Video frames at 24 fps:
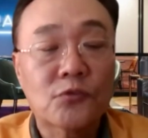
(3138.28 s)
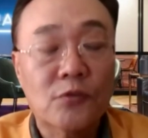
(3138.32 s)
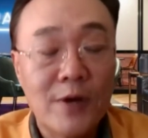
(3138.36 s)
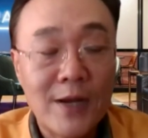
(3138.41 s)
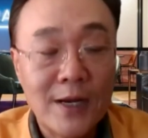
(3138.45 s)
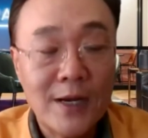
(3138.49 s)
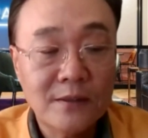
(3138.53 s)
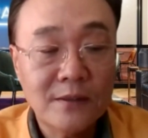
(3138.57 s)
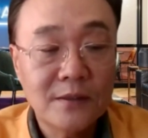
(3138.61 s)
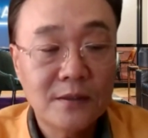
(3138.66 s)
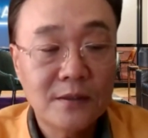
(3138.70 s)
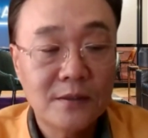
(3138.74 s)

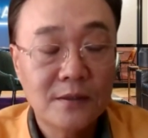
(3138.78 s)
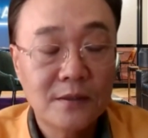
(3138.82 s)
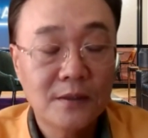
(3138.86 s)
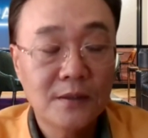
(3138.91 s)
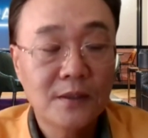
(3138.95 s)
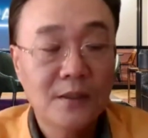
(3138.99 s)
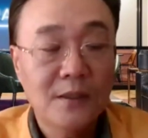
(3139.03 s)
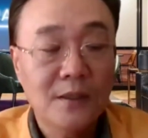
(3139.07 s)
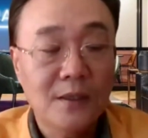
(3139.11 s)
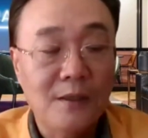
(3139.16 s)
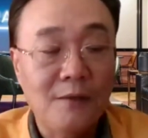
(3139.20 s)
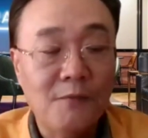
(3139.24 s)
direct
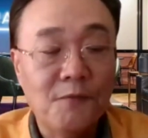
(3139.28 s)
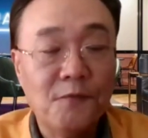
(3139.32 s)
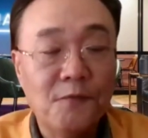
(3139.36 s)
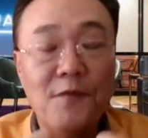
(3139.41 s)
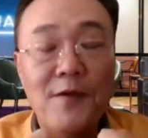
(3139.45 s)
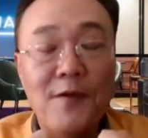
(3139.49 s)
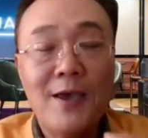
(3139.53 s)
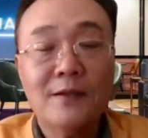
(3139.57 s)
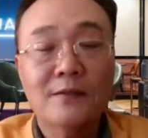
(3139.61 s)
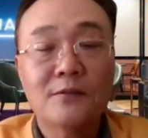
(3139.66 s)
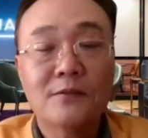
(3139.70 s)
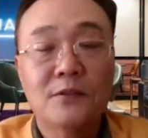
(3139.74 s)

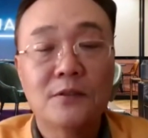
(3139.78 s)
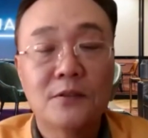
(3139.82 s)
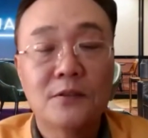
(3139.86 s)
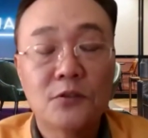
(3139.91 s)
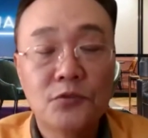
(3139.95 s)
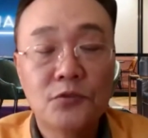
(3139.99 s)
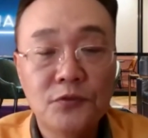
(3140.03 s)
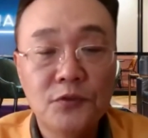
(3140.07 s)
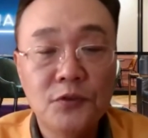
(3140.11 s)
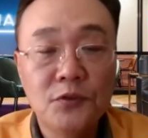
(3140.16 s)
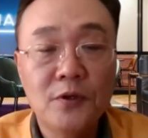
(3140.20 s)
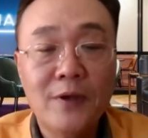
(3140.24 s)
effect
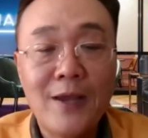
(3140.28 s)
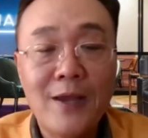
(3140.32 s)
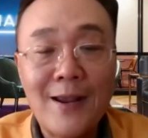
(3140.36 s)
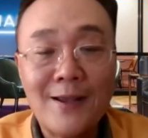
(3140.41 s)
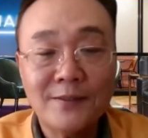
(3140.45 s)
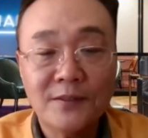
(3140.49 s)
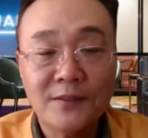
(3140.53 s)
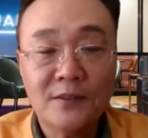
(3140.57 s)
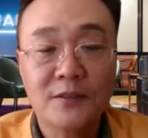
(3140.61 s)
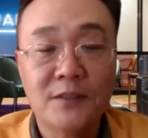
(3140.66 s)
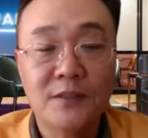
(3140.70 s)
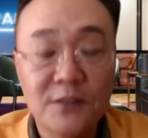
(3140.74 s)
two-year
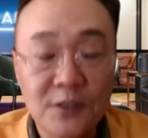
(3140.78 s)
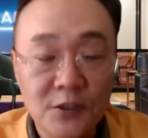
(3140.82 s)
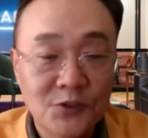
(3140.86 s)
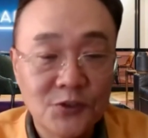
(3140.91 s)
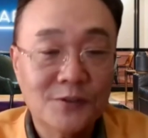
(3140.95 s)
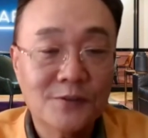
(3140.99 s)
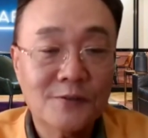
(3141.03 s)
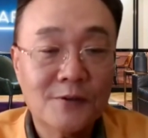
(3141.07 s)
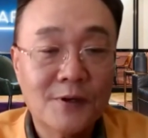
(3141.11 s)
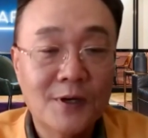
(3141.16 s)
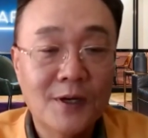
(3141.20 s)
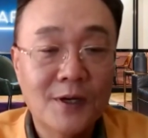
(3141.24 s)
health
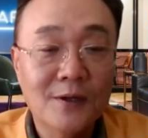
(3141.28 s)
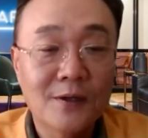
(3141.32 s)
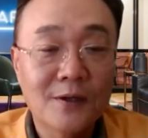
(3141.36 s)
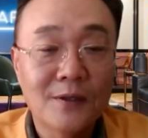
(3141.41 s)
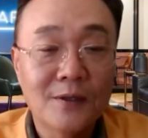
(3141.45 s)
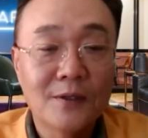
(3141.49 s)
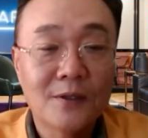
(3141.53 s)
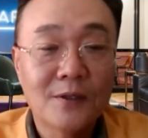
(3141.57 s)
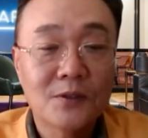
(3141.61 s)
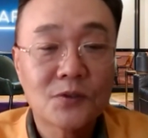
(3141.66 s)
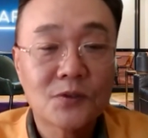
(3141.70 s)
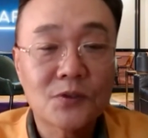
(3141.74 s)
condition, right?
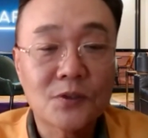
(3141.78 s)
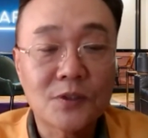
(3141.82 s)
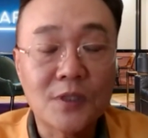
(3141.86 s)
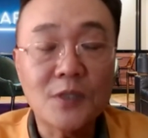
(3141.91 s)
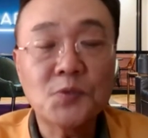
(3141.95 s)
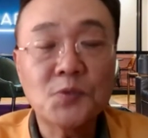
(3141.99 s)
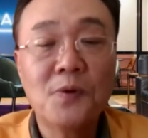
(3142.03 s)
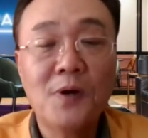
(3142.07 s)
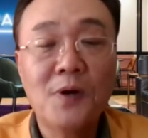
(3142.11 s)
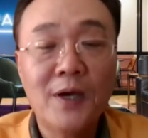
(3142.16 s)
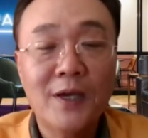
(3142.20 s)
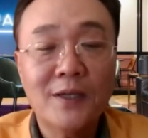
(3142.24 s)
So
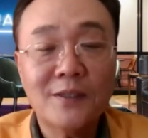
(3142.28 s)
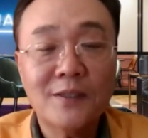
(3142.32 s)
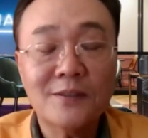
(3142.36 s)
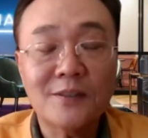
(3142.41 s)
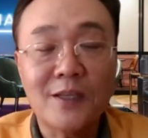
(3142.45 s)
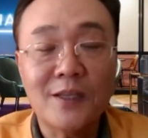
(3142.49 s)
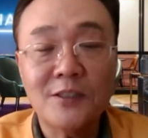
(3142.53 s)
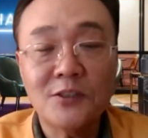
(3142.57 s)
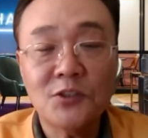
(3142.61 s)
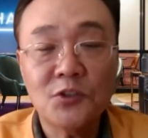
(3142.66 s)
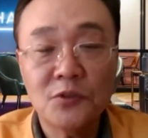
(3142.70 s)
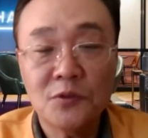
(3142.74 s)
that's why
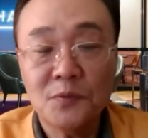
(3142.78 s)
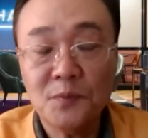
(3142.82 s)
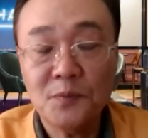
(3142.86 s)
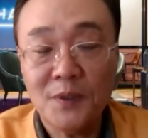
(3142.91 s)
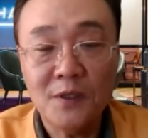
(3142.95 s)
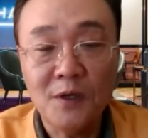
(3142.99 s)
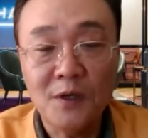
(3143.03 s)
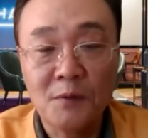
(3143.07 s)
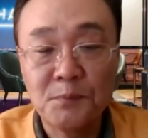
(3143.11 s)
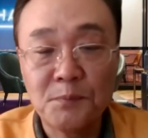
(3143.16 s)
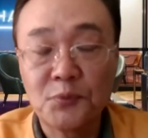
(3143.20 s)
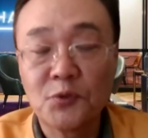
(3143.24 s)
that they should
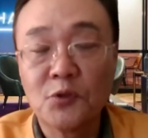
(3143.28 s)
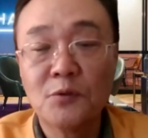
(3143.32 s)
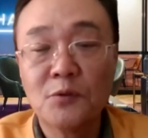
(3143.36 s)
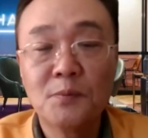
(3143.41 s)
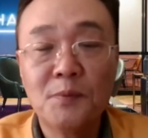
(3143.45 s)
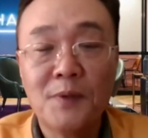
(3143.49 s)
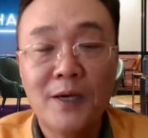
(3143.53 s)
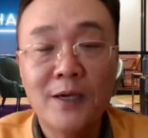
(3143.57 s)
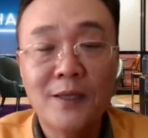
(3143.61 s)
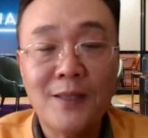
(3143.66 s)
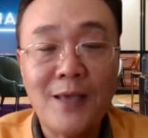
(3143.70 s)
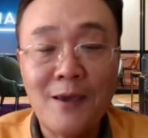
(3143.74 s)
be
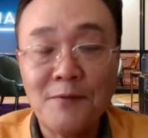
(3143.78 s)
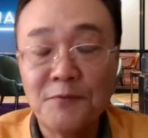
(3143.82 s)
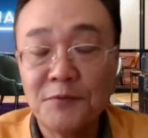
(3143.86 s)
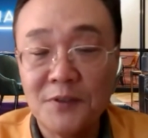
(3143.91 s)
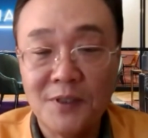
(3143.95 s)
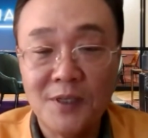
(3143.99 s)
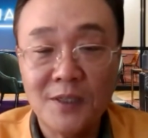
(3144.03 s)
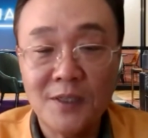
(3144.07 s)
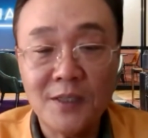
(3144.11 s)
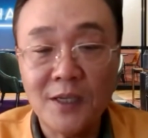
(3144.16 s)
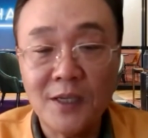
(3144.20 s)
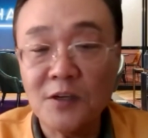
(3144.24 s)
approved by
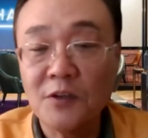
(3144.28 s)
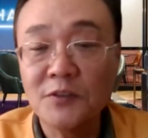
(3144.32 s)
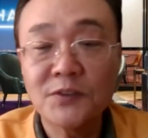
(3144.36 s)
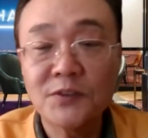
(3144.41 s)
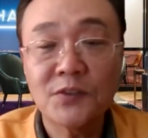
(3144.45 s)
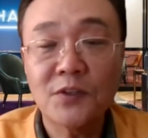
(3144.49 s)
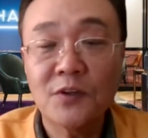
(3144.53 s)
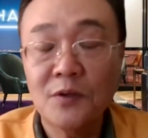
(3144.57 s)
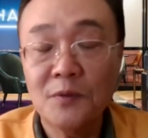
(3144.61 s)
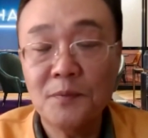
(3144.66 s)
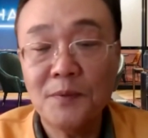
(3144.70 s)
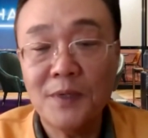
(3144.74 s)
FDA. They
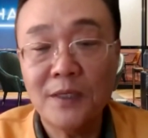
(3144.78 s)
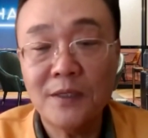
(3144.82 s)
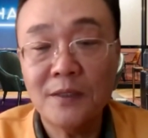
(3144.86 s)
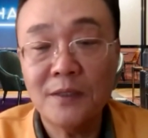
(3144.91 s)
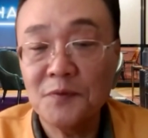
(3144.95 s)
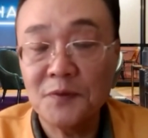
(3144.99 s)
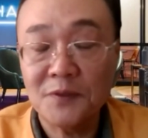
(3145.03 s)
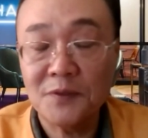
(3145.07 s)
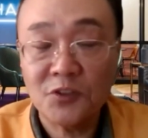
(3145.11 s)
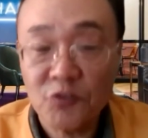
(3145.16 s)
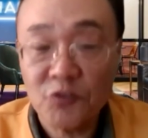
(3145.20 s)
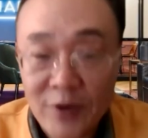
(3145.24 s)
concern about
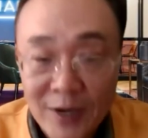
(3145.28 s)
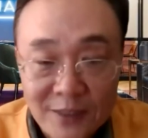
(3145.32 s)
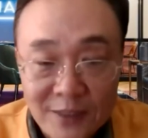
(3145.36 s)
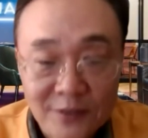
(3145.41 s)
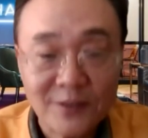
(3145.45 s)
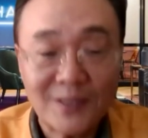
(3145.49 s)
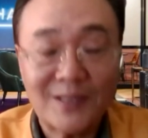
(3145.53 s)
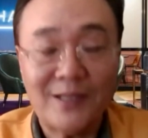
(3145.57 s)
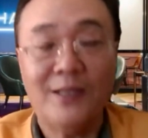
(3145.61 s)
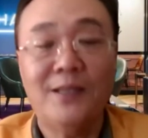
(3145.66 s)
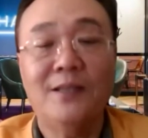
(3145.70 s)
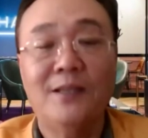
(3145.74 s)
if it
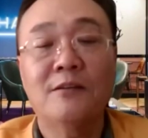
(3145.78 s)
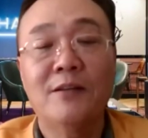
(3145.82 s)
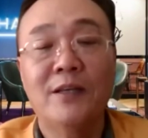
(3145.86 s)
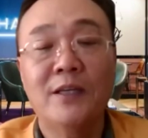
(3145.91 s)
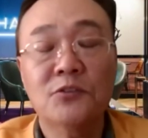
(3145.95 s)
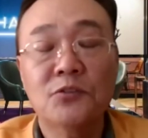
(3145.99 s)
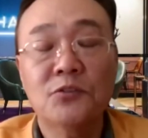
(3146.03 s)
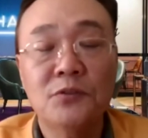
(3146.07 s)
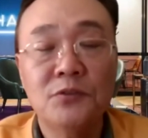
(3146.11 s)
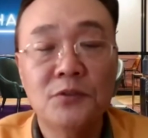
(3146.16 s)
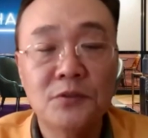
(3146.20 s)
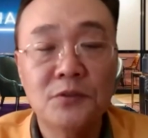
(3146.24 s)
directly
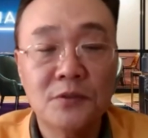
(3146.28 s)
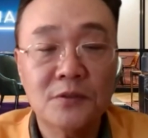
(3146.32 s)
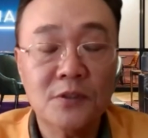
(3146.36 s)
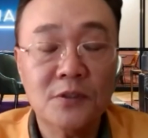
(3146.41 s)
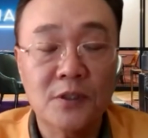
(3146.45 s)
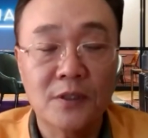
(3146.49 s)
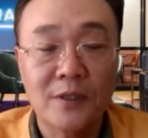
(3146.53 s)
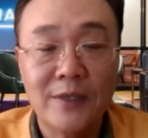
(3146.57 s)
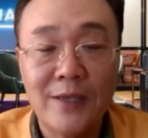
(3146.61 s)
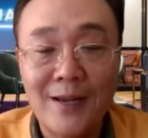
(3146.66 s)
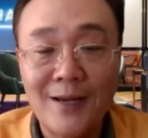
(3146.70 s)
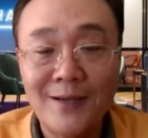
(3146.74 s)
relate to
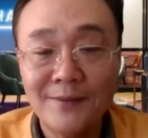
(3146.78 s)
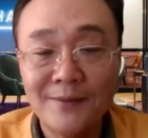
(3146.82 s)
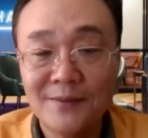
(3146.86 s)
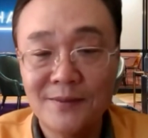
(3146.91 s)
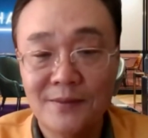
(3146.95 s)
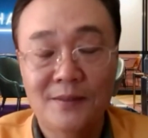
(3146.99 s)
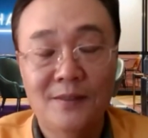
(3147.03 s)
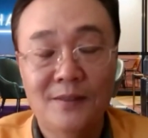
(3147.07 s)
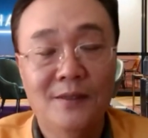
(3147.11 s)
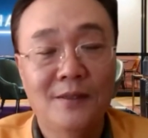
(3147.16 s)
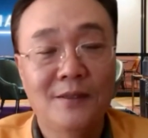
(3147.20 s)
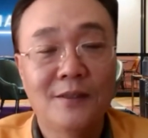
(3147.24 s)
your
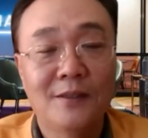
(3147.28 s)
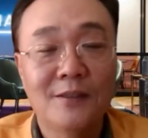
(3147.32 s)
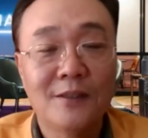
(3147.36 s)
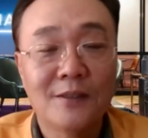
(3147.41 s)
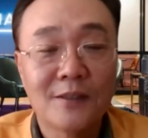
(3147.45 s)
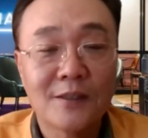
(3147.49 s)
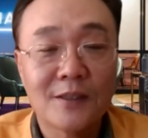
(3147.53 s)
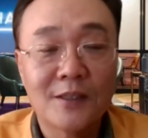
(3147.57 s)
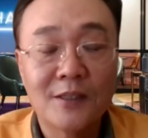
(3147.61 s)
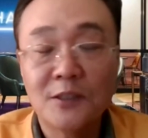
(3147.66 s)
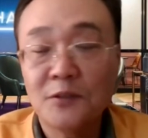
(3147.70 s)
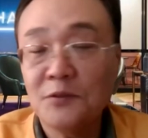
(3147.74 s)
health,
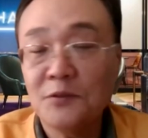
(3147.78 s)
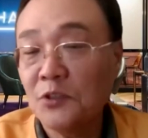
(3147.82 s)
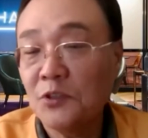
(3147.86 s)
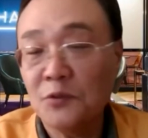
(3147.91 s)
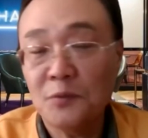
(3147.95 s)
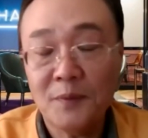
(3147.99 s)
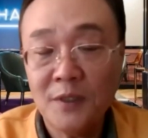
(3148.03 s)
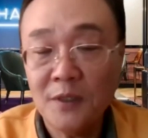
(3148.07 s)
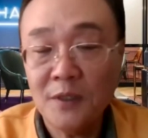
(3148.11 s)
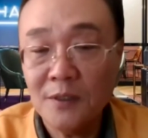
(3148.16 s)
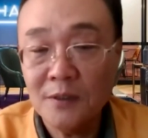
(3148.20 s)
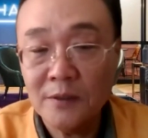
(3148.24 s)
and they
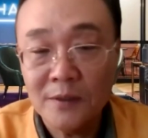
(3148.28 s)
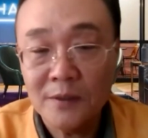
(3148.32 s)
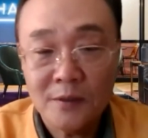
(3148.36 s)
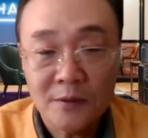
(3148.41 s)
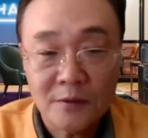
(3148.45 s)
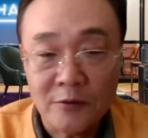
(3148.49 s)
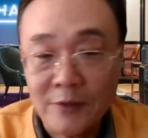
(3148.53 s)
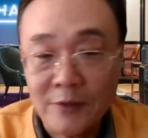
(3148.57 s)
should be